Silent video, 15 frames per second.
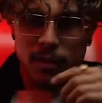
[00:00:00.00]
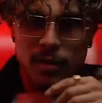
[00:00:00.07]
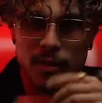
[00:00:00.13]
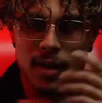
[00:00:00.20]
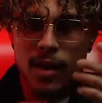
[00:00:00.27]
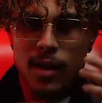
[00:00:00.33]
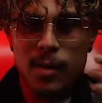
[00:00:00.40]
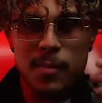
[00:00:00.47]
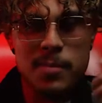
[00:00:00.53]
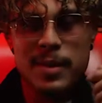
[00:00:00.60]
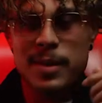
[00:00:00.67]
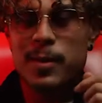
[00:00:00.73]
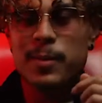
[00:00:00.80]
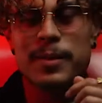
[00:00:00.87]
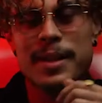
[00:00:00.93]

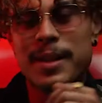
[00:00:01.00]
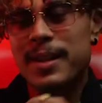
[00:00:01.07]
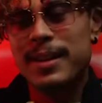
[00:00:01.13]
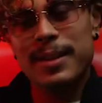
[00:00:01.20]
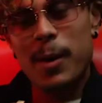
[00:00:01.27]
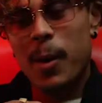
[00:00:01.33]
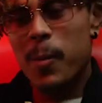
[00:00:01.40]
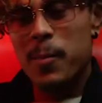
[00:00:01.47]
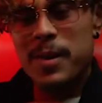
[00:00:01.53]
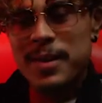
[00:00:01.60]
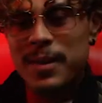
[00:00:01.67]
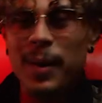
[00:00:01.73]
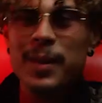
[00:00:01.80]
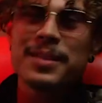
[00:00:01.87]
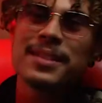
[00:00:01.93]
they didn't call me
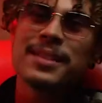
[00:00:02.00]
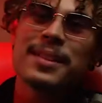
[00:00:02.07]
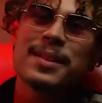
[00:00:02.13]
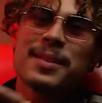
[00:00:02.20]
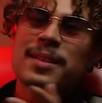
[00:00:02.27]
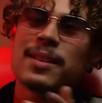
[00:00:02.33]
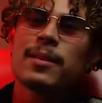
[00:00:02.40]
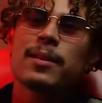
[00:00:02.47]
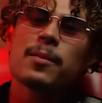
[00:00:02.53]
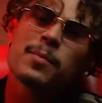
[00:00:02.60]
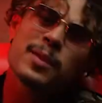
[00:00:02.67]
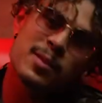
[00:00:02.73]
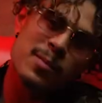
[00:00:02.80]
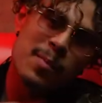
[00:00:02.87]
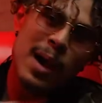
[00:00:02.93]
Dawson. They just call you
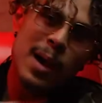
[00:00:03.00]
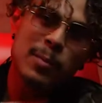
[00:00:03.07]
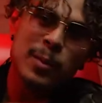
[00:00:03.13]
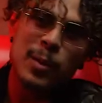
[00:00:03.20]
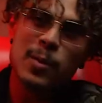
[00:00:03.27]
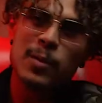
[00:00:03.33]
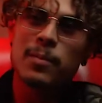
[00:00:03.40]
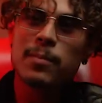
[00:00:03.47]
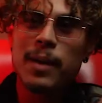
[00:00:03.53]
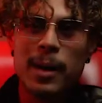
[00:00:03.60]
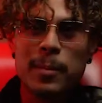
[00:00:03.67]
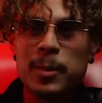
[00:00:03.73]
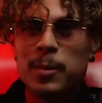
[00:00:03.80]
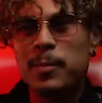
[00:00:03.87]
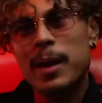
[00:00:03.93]
Mr. Pablo, Pablo.